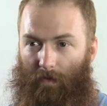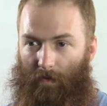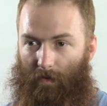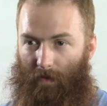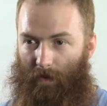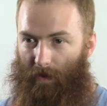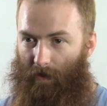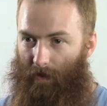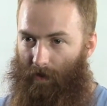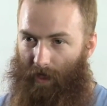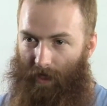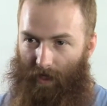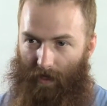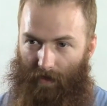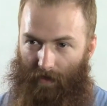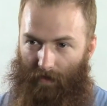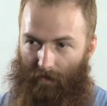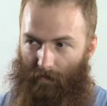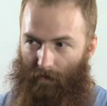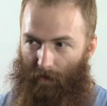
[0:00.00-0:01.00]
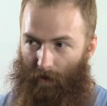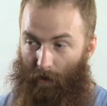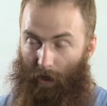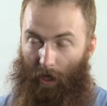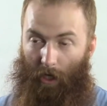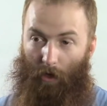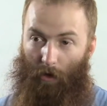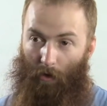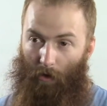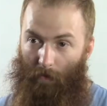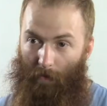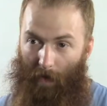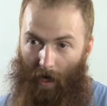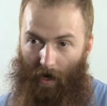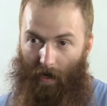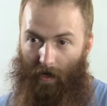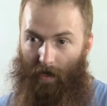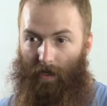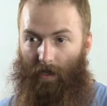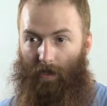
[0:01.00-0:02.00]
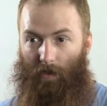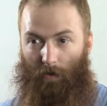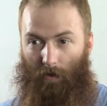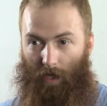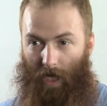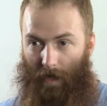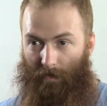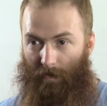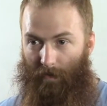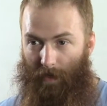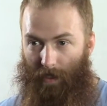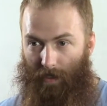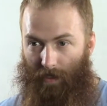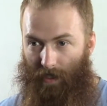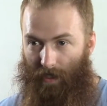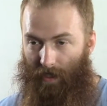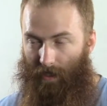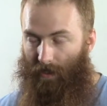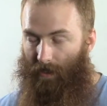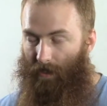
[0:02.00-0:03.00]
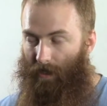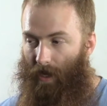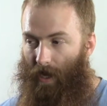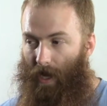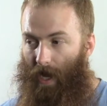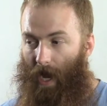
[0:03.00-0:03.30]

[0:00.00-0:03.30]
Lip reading: learning your body and your capabilities.